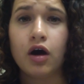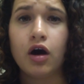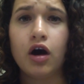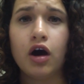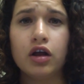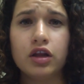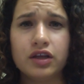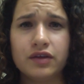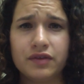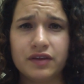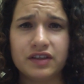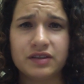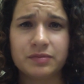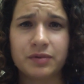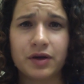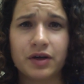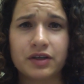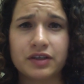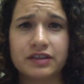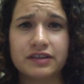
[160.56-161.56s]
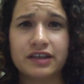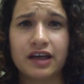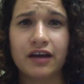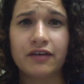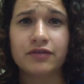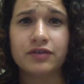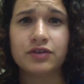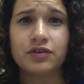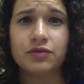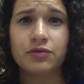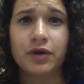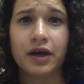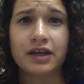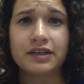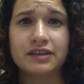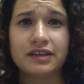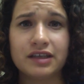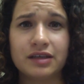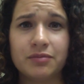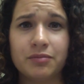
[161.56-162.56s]
All of these parties have a
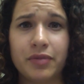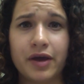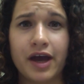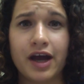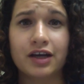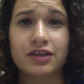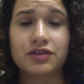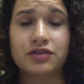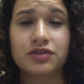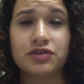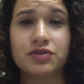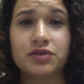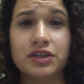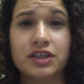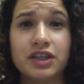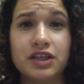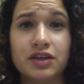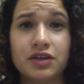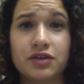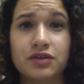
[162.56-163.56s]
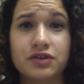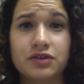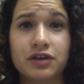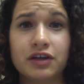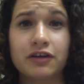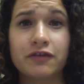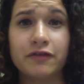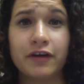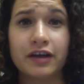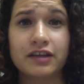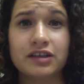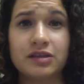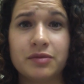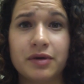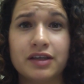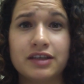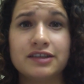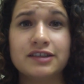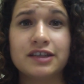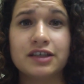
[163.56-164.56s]
direct impact on treating those who are affected
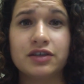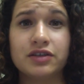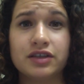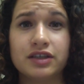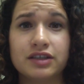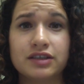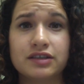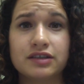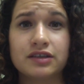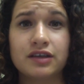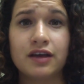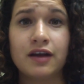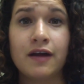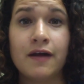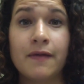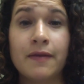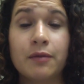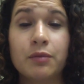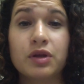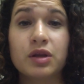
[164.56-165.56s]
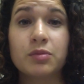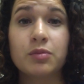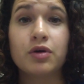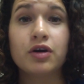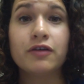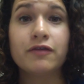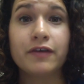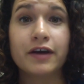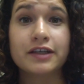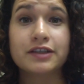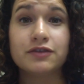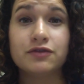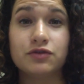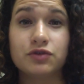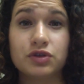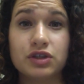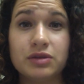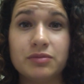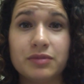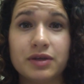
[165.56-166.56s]
by this illness. With a more effective
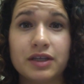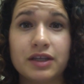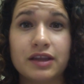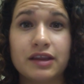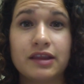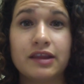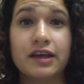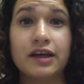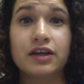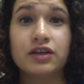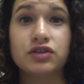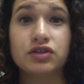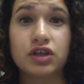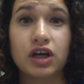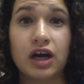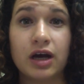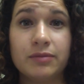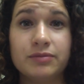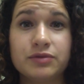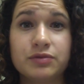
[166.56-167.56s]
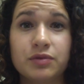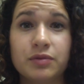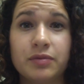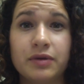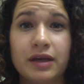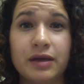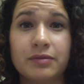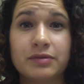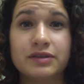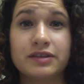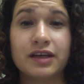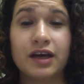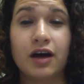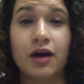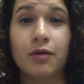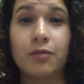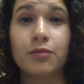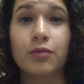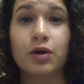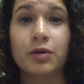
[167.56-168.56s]
treatment, their jobs will be able to
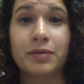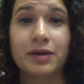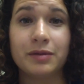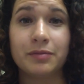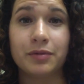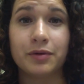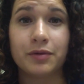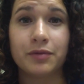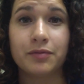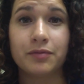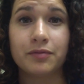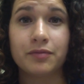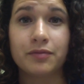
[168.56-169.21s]
help more people.